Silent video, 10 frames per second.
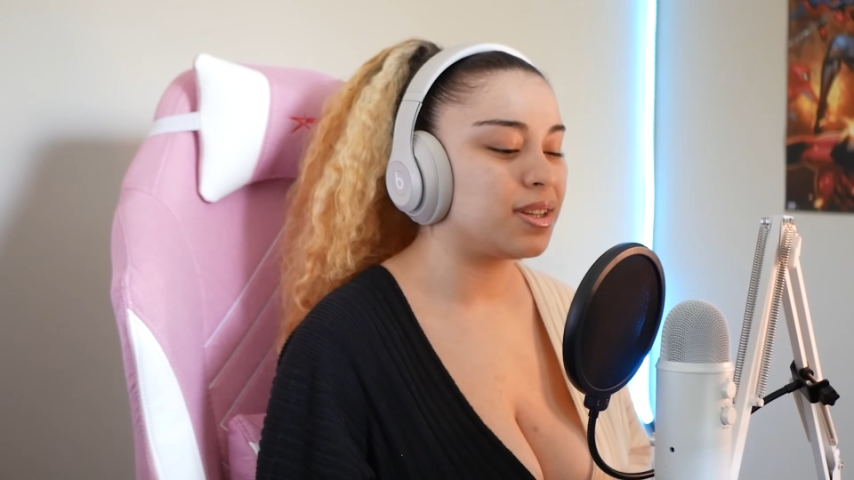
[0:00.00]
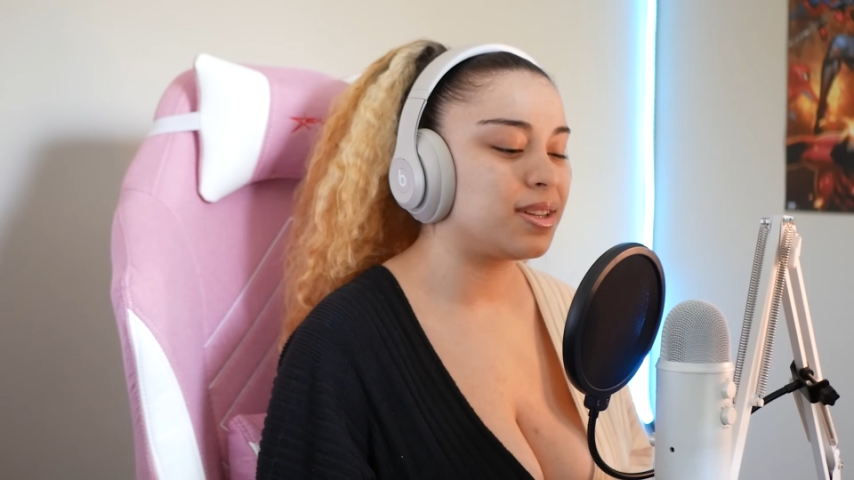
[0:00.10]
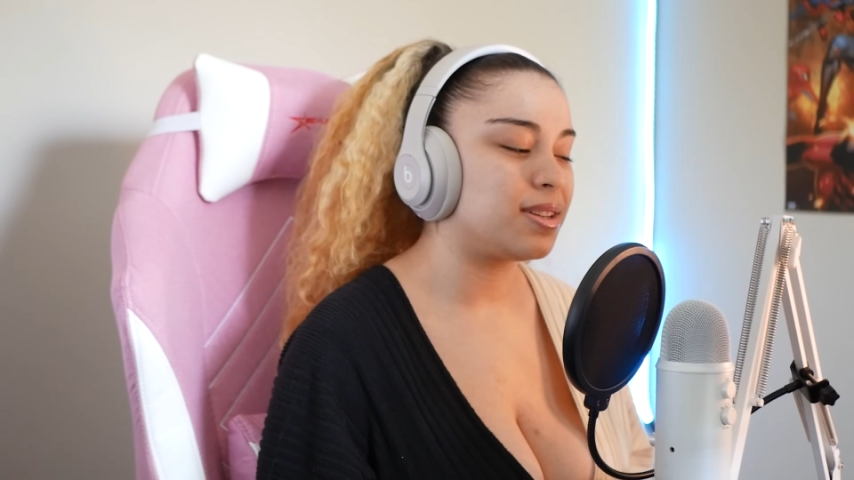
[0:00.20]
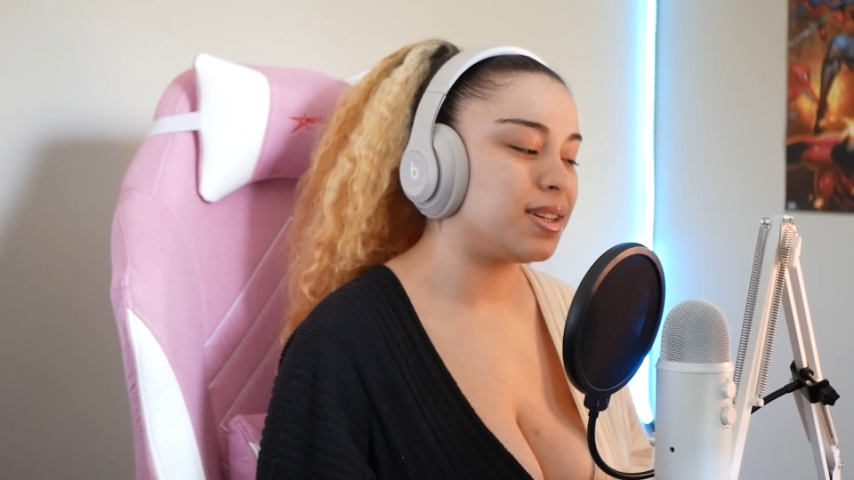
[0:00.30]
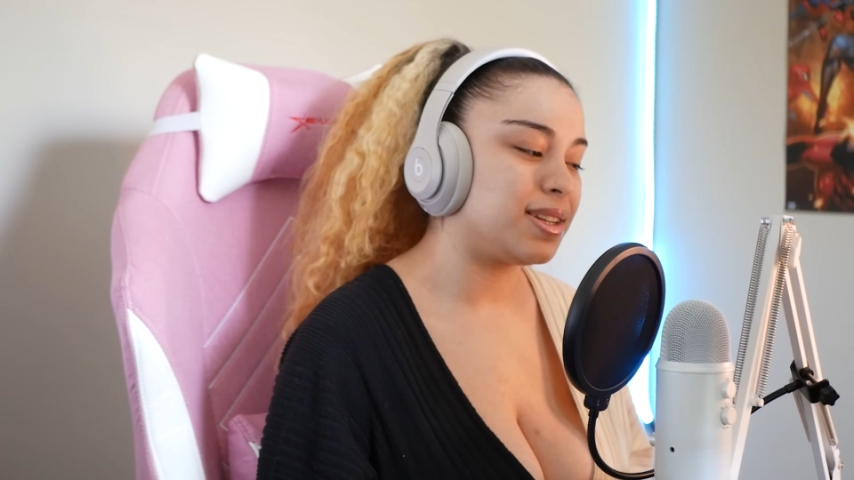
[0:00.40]

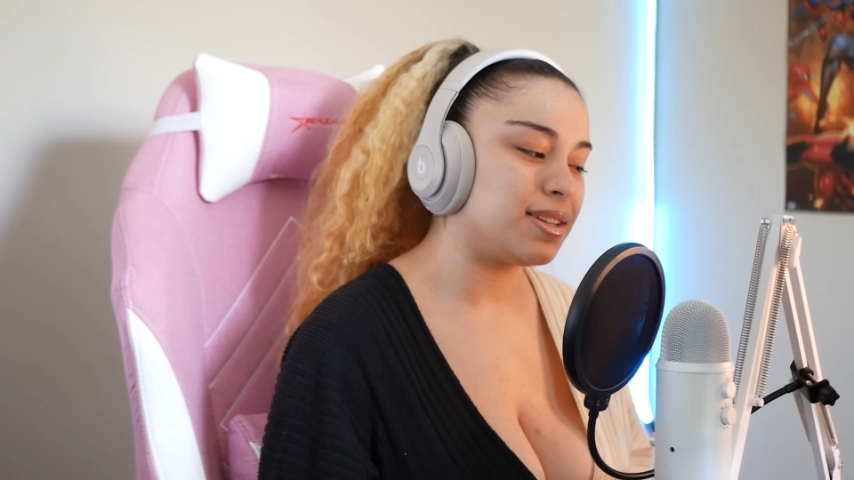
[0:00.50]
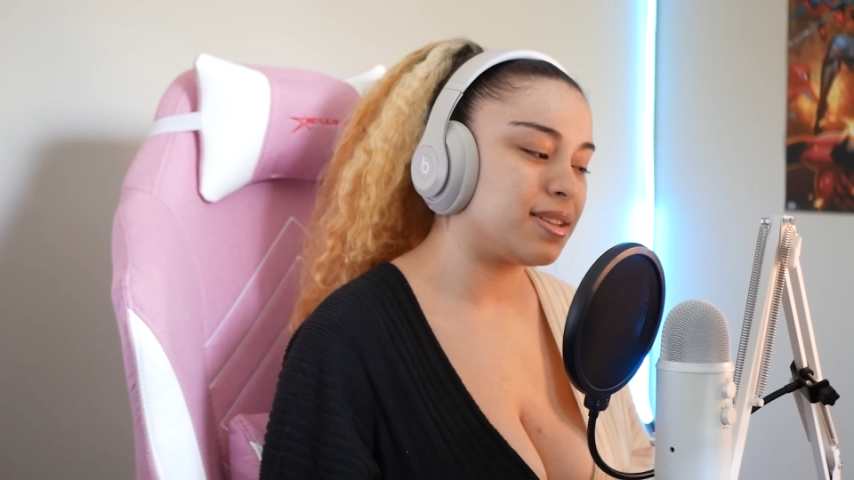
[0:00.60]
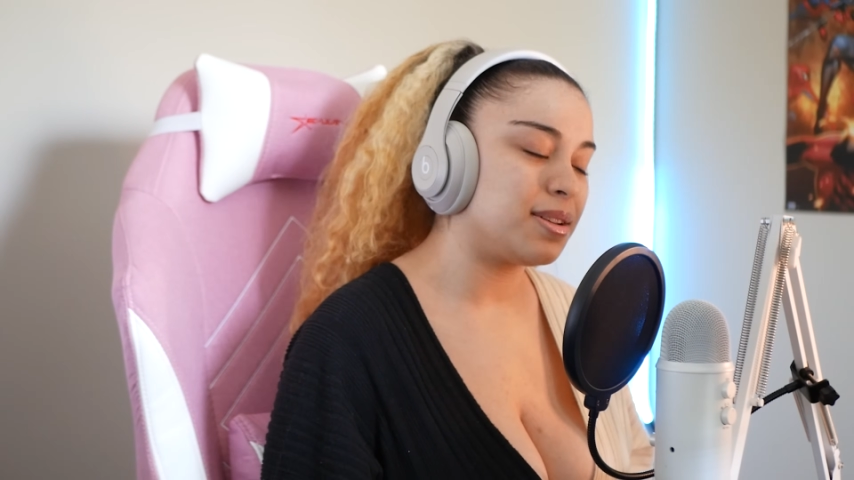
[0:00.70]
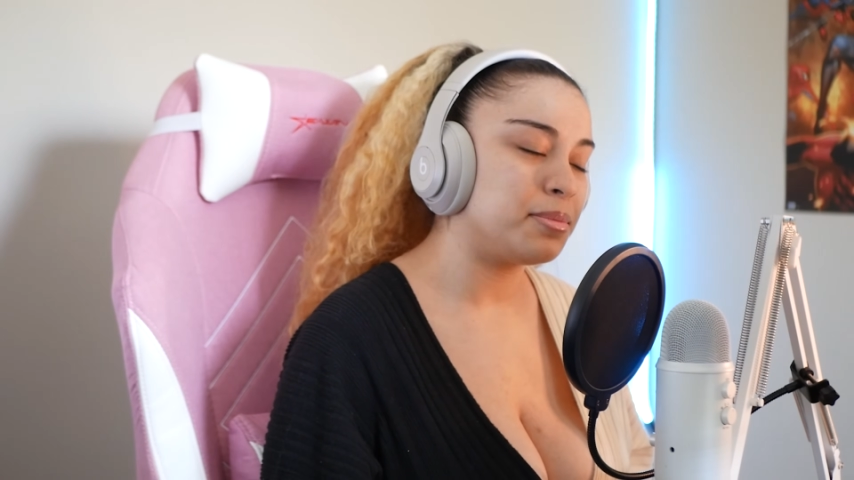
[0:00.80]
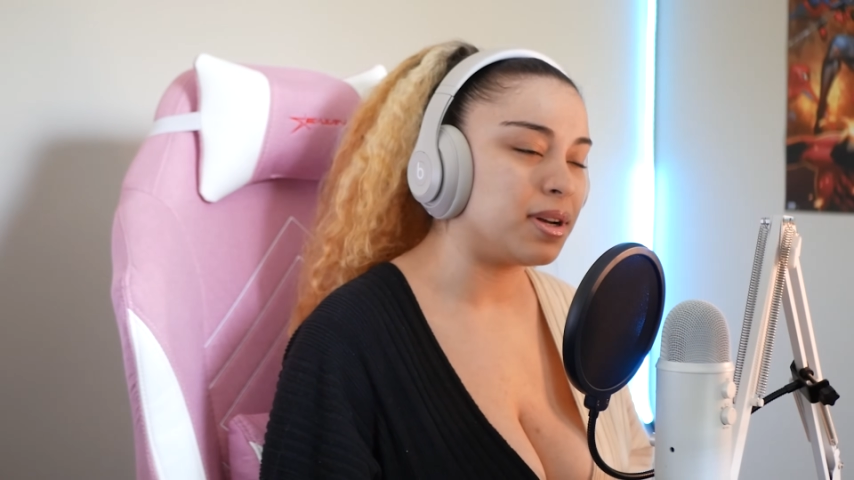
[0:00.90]
like
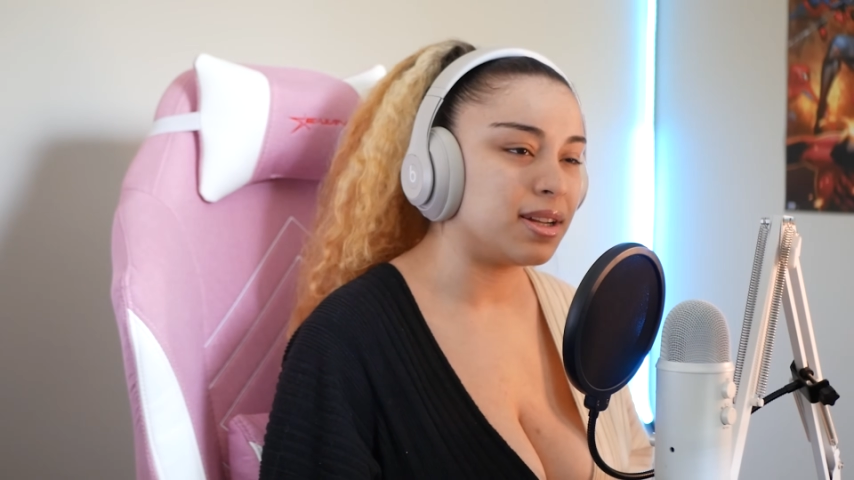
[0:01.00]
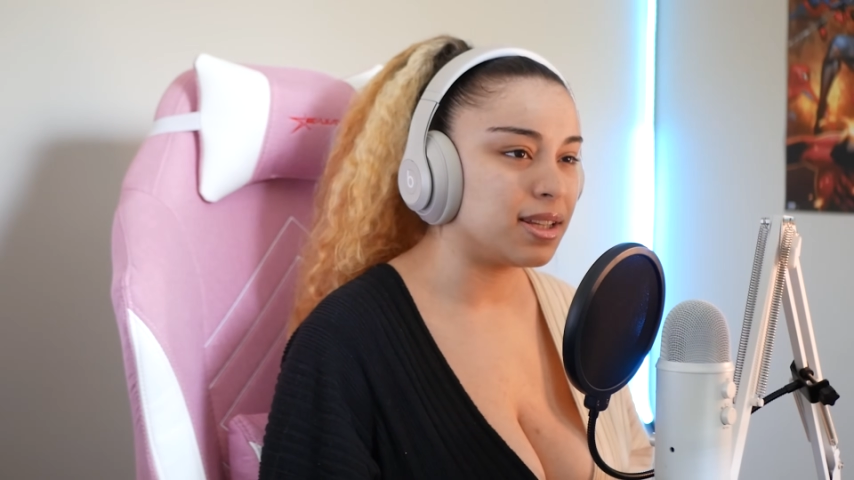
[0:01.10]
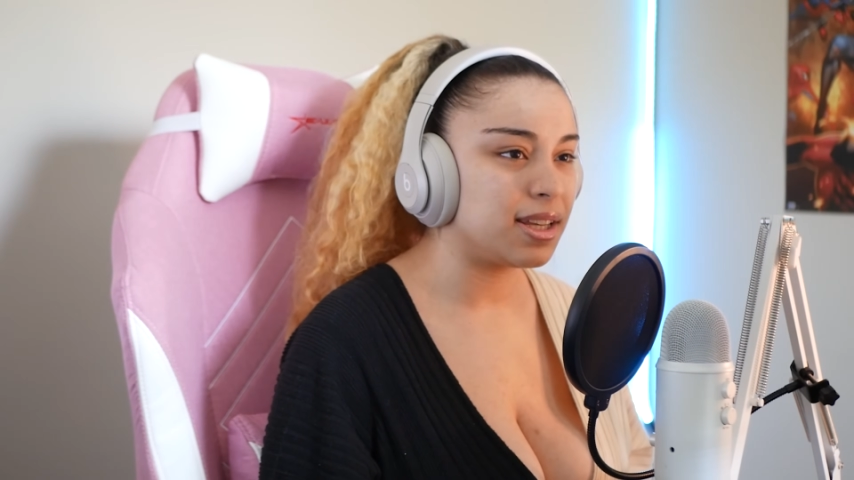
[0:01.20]
come on